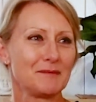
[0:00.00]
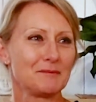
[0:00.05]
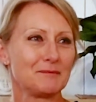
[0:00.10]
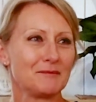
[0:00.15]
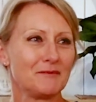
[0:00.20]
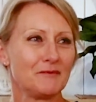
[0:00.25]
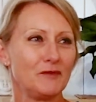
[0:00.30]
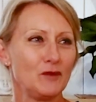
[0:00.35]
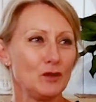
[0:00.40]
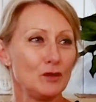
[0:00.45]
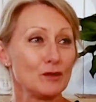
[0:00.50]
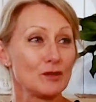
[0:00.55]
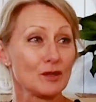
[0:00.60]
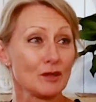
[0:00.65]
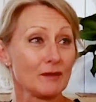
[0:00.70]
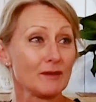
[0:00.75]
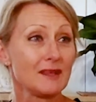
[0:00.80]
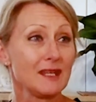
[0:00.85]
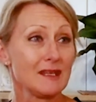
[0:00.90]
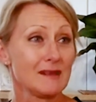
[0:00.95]
views on
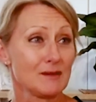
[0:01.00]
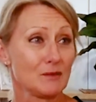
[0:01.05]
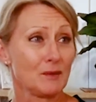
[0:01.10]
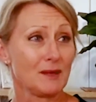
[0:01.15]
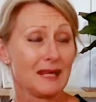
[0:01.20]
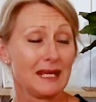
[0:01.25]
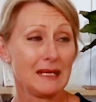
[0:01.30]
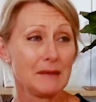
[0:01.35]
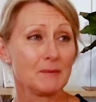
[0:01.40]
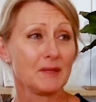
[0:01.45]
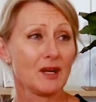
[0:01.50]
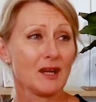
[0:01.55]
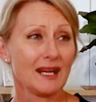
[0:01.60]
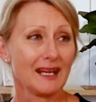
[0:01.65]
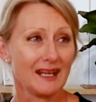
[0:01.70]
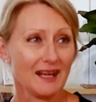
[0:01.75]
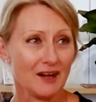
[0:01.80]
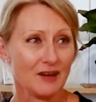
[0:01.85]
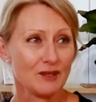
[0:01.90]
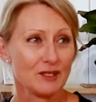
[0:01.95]
things with him, and I
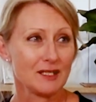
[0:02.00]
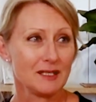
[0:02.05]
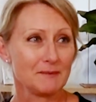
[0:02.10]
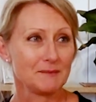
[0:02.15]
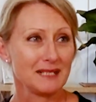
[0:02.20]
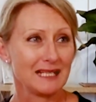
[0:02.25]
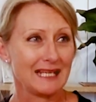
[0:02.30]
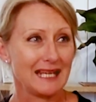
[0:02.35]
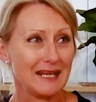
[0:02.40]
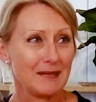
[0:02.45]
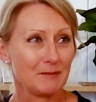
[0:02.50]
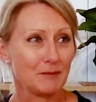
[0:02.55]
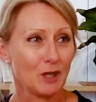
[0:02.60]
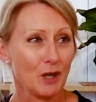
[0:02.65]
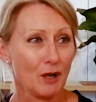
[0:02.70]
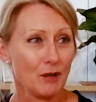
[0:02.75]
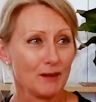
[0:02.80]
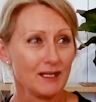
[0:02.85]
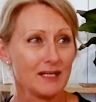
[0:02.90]
encourage him to keep going.